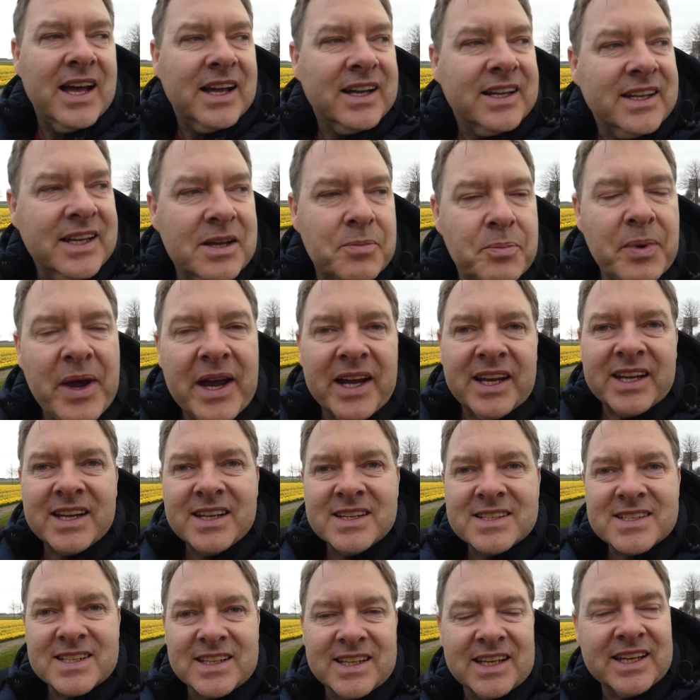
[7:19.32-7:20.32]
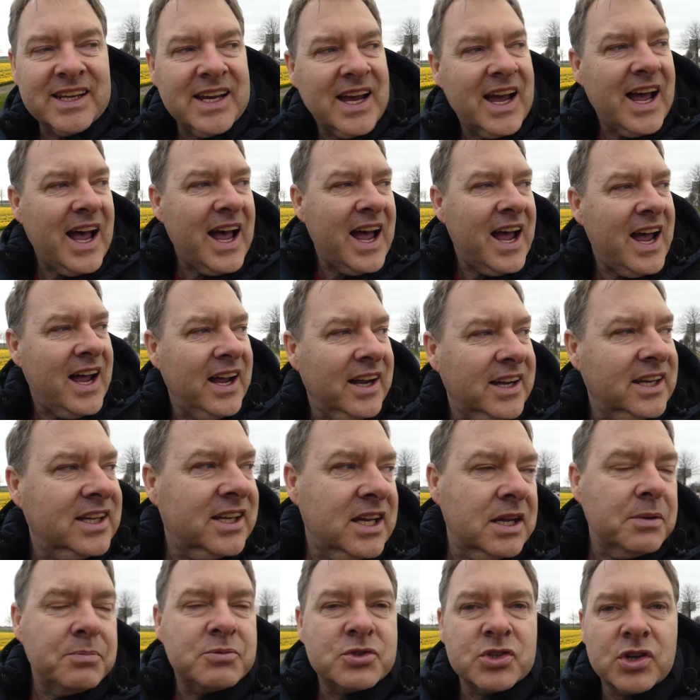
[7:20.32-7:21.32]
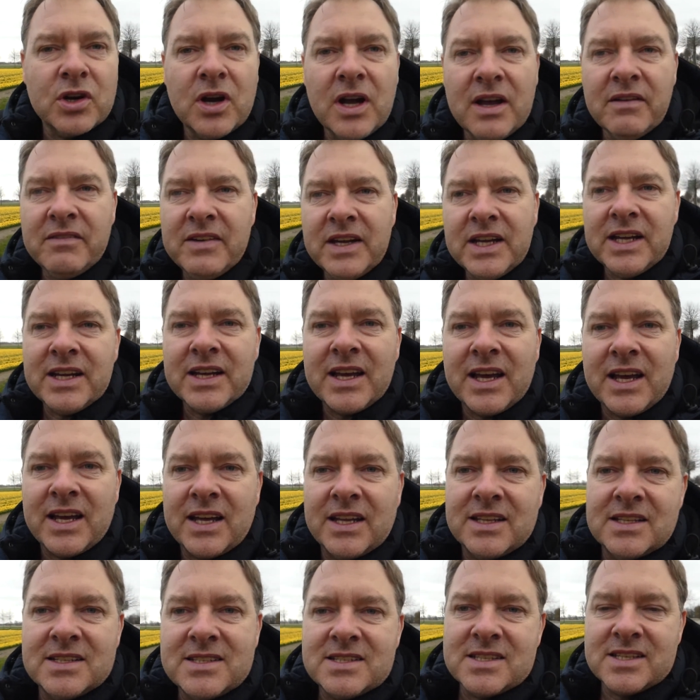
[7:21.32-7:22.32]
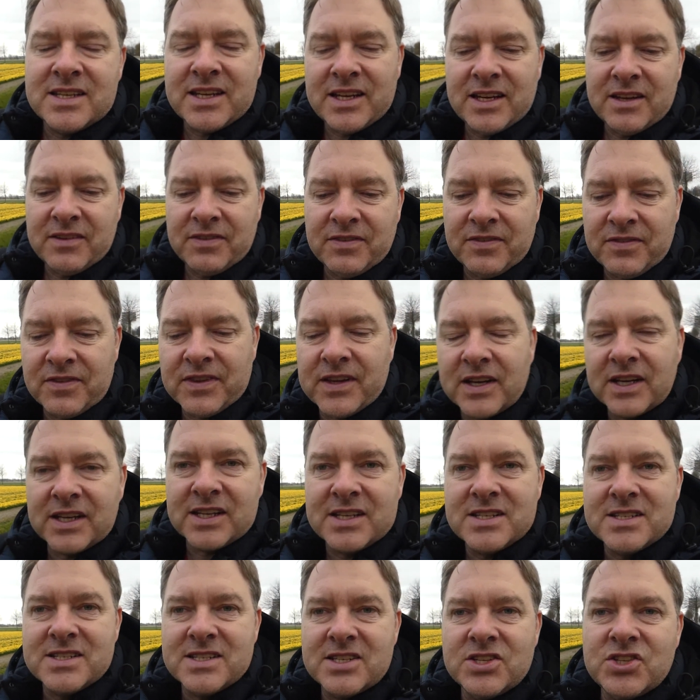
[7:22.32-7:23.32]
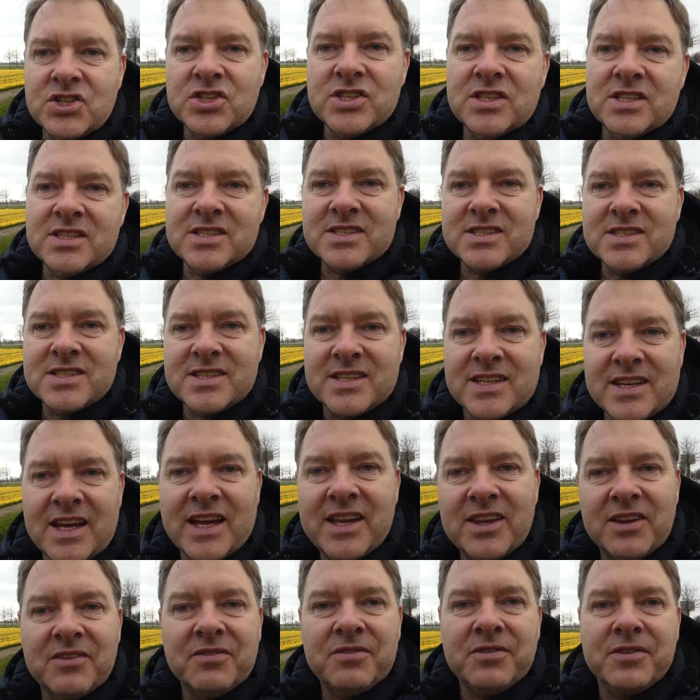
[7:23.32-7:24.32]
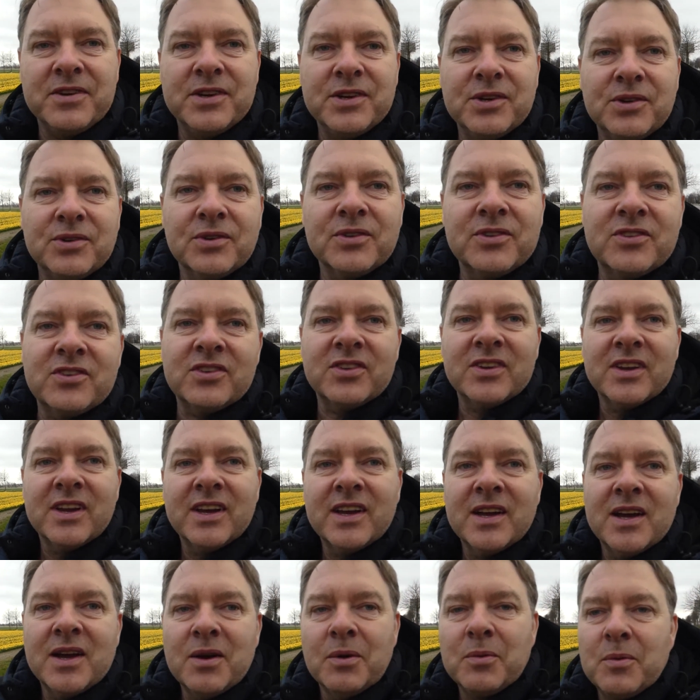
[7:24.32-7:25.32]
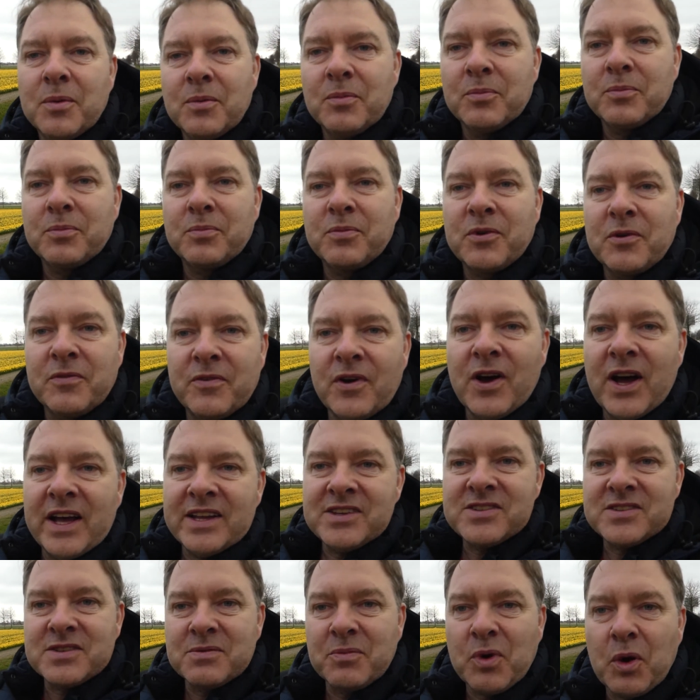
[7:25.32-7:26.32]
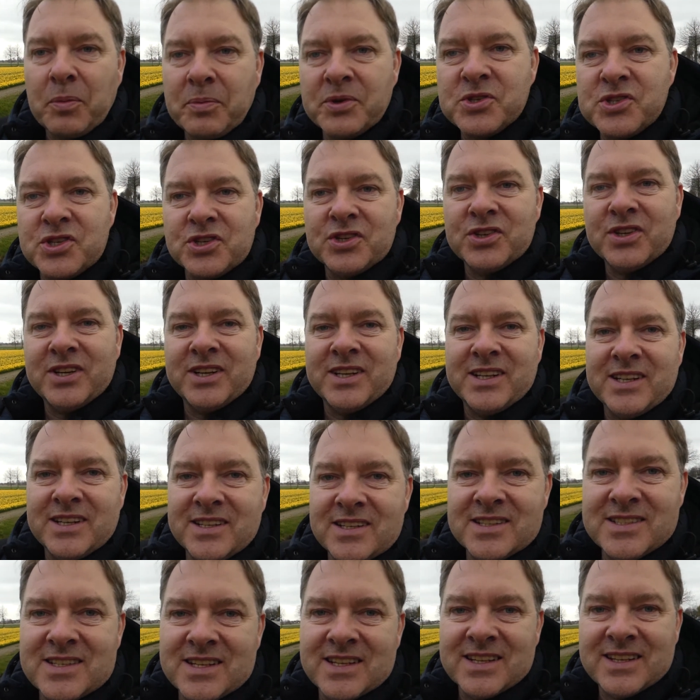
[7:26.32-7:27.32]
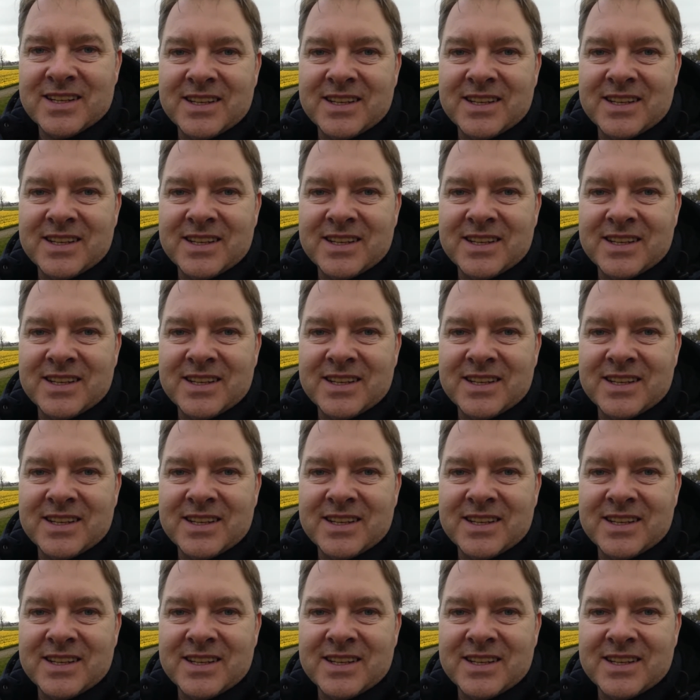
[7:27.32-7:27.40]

get back into the car, keep driving and see if the conditions and the fields provide some opportunities.